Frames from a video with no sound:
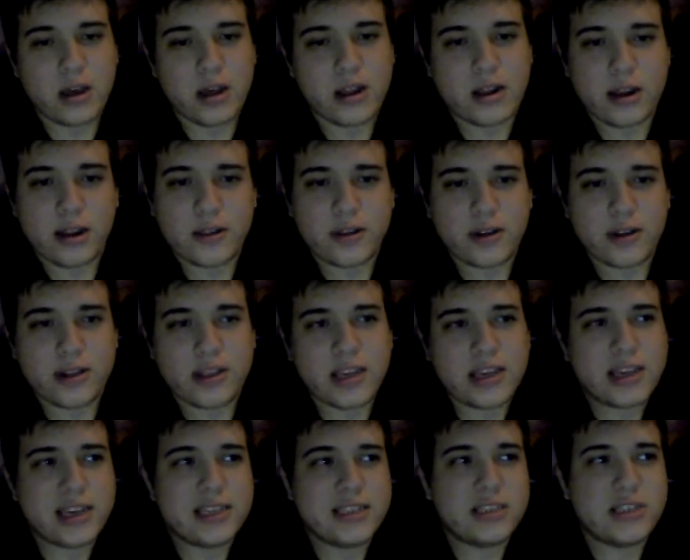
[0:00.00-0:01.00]
Another good
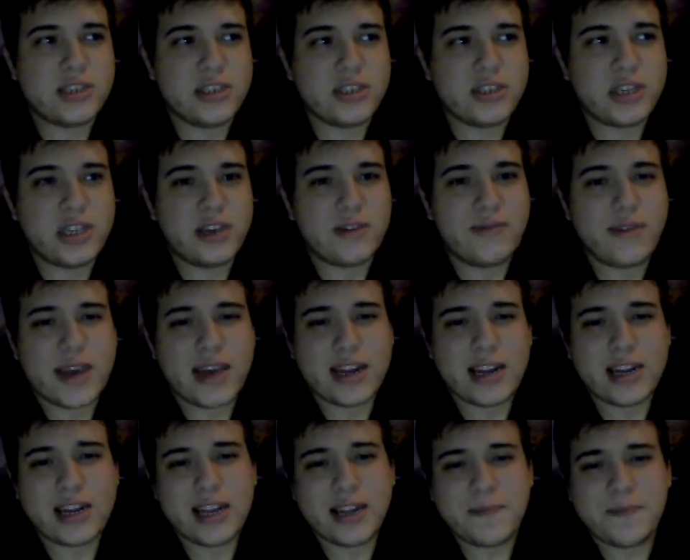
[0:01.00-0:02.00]
thing is Gishiki
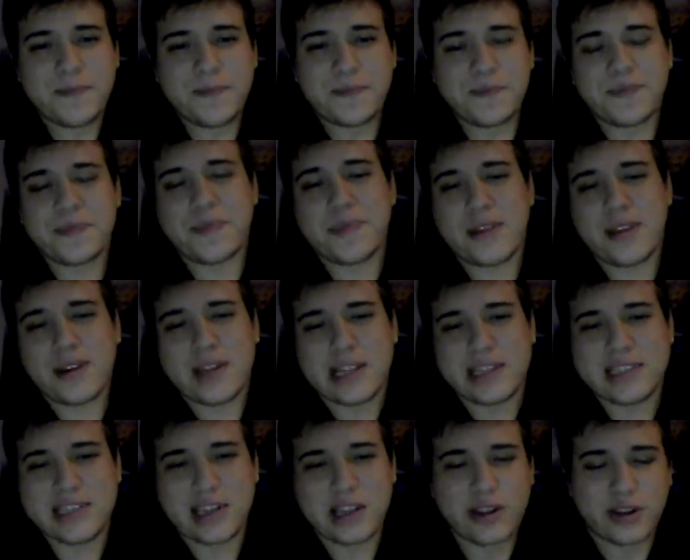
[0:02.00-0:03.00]
Vanity.
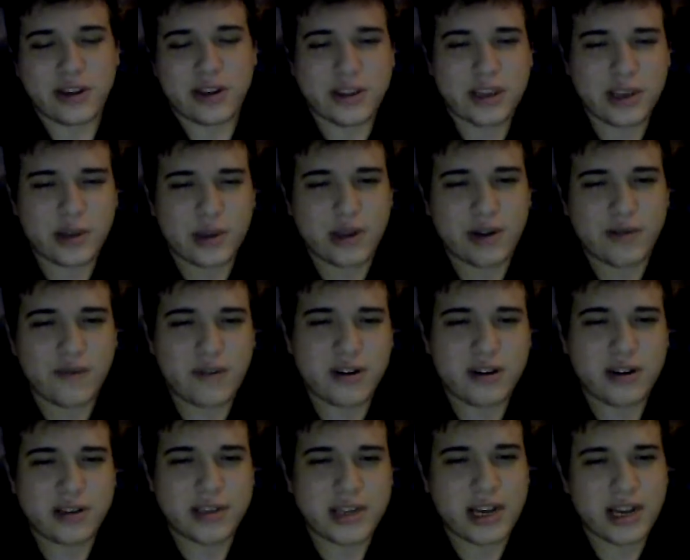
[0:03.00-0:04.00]
That's another good thing you can run in
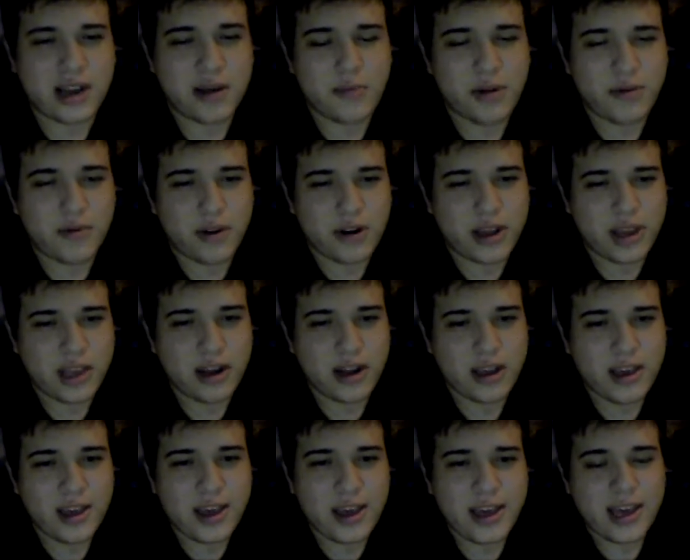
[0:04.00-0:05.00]
your deck. I'm not running it.
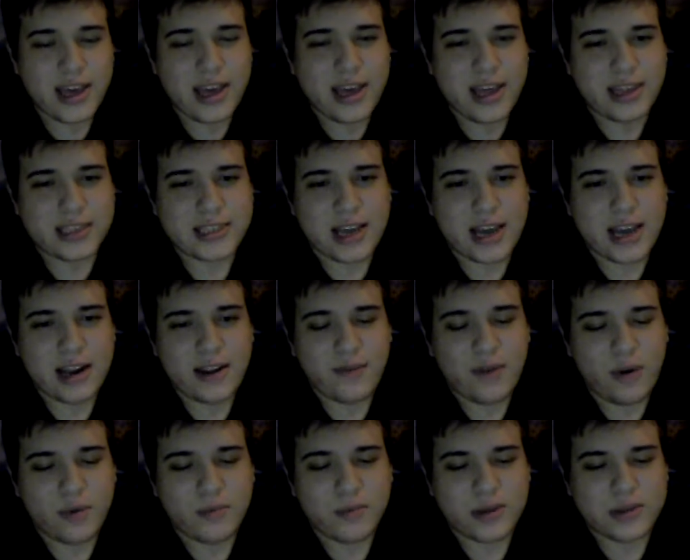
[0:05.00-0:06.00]
It's kind of
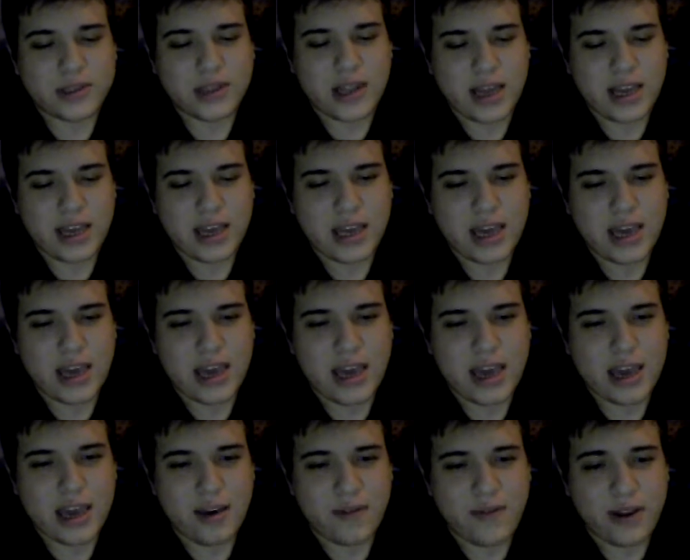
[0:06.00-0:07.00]
almost like
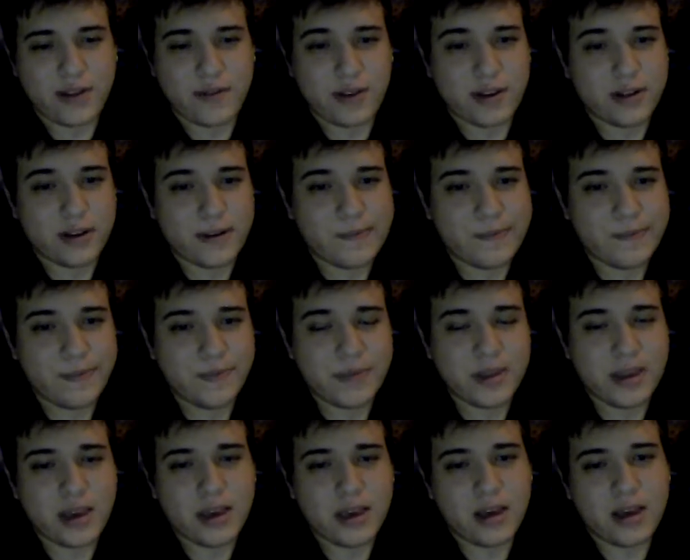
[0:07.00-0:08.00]
a effect failure,
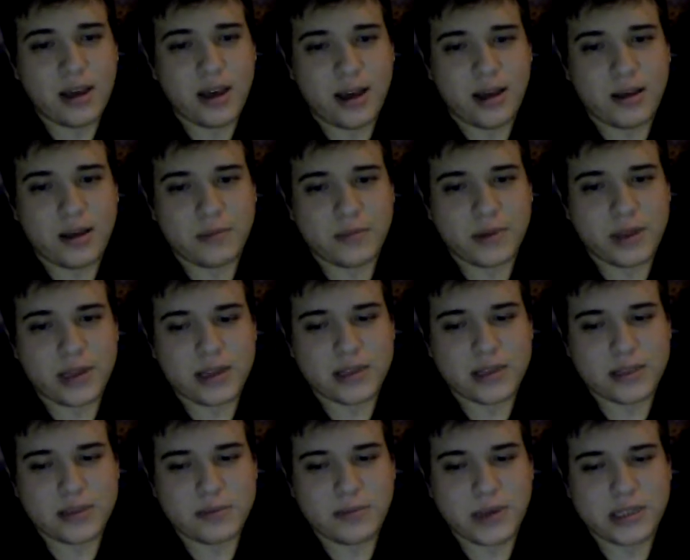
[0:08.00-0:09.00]

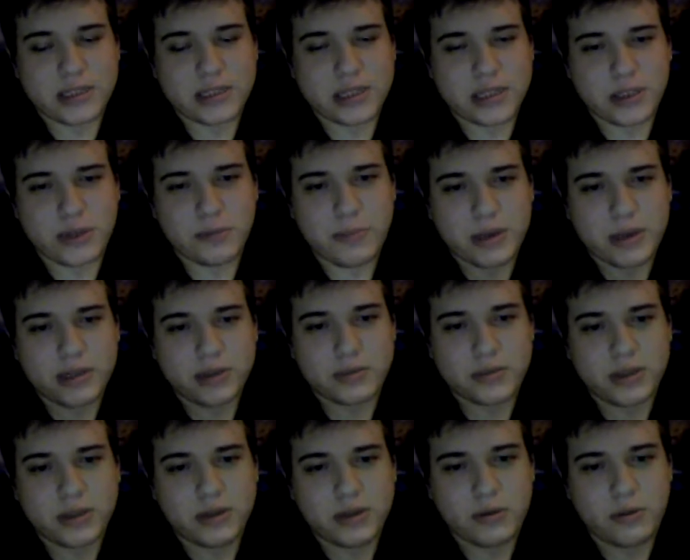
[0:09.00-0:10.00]
because basically you pitch them
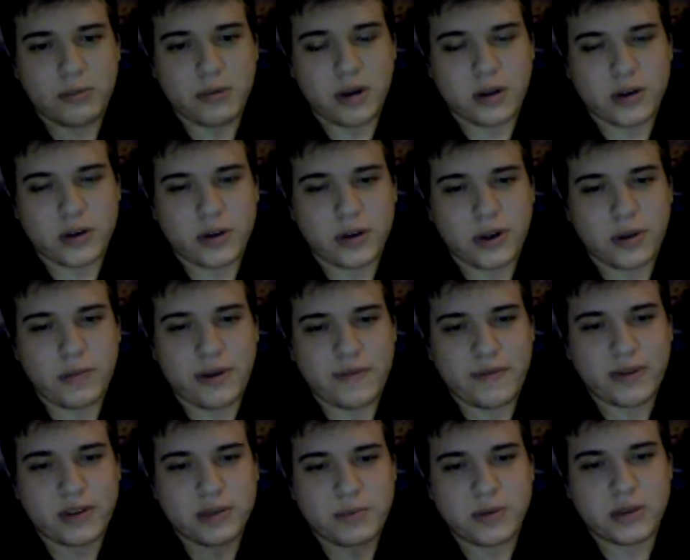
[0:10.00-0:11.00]
to the during main
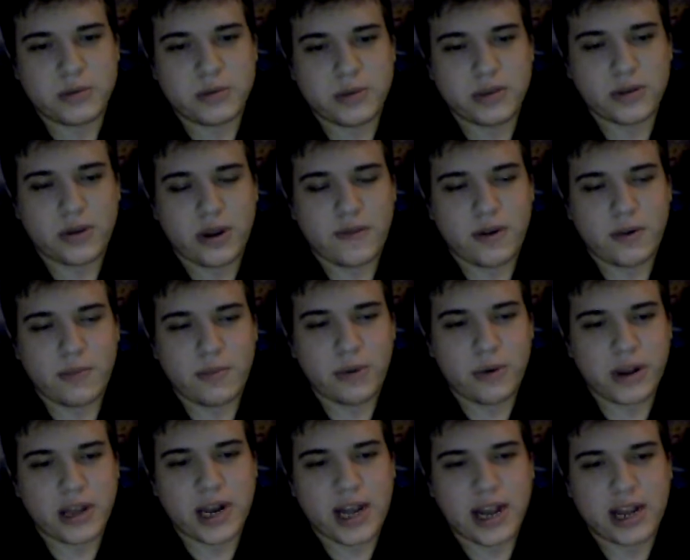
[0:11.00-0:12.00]
phase, you pitch them to the graveyard. Your
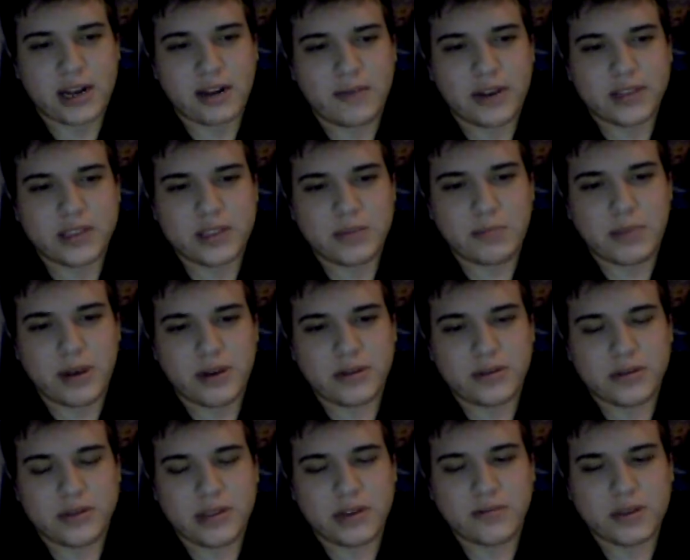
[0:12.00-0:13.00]
opponent can activate
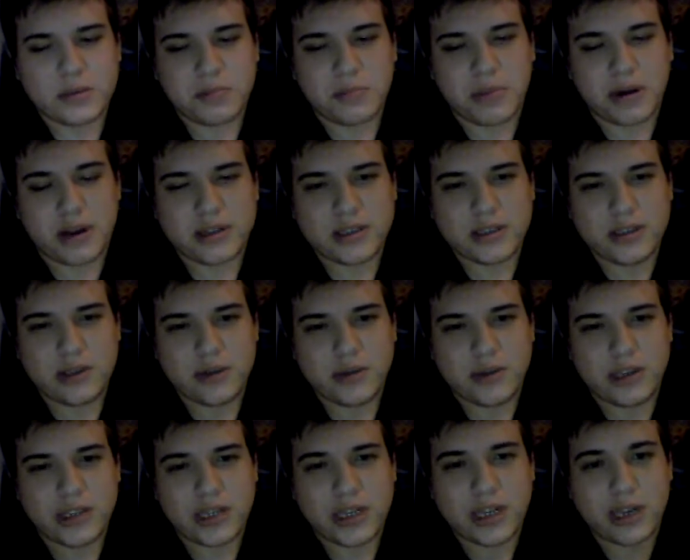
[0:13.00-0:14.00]
spells in response to
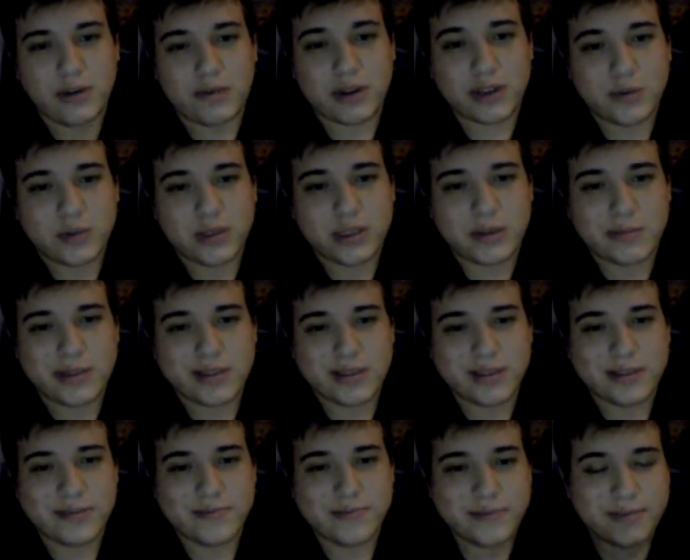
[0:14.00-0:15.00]
Gishiki ritual
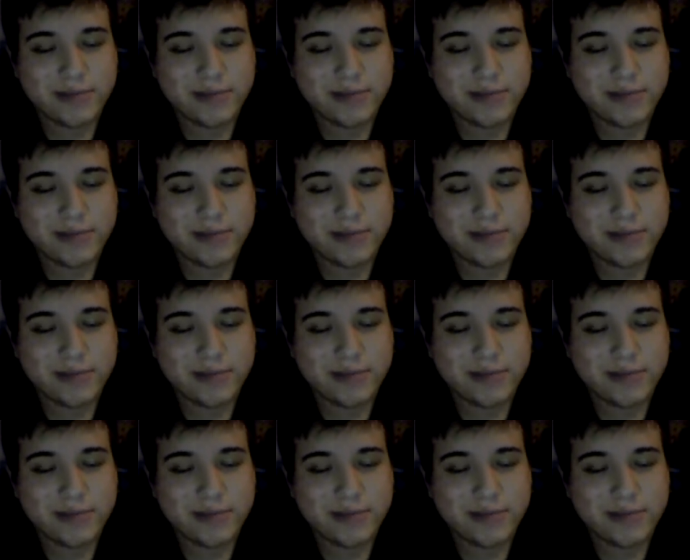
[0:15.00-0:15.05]
summons.